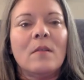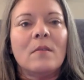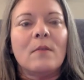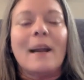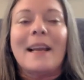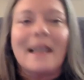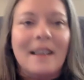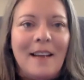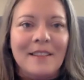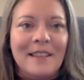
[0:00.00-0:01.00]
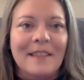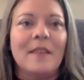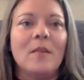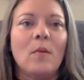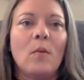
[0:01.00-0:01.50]
Recognizing
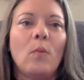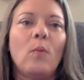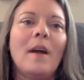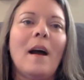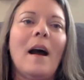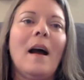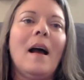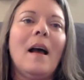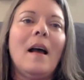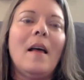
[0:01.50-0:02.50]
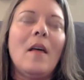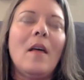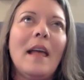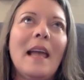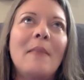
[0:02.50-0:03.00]
that what
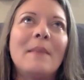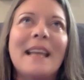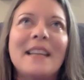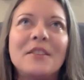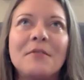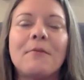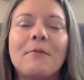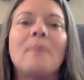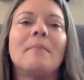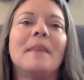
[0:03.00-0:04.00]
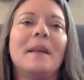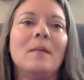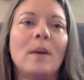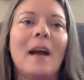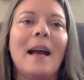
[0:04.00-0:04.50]
emanates from me,
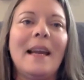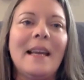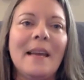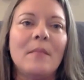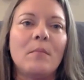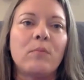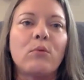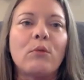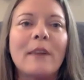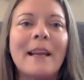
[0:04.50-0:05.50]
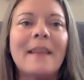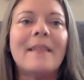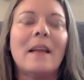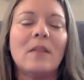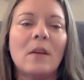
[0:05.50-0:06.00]
when I can bring
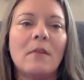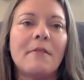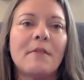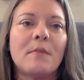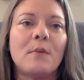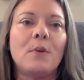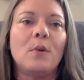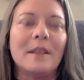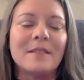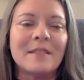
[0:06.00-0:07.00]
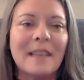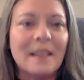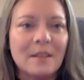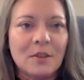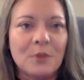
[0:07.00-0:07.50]
that love through and
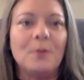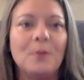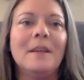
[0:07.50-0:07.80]
send it to